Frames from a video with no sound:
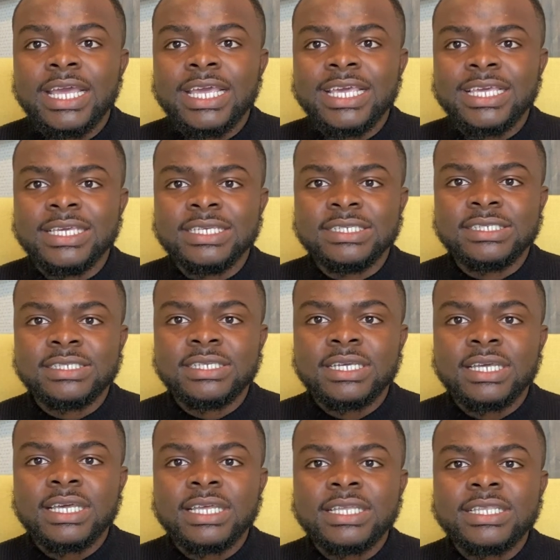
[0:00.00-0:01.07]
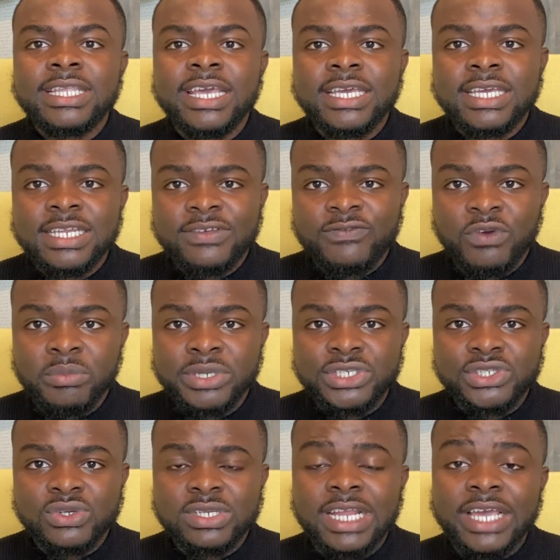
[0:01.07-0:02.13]
is taking
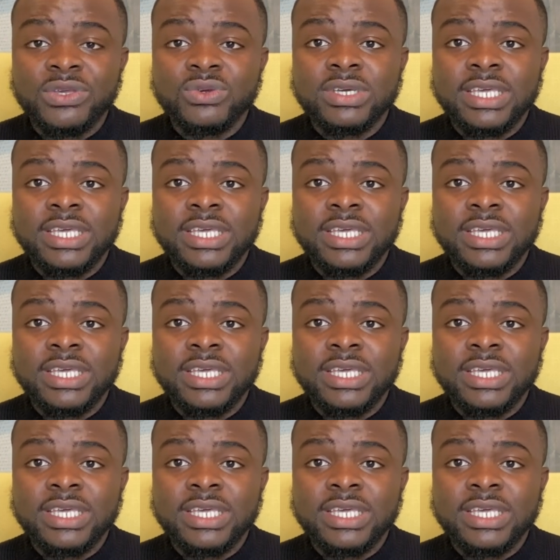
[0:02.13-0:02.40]
information that you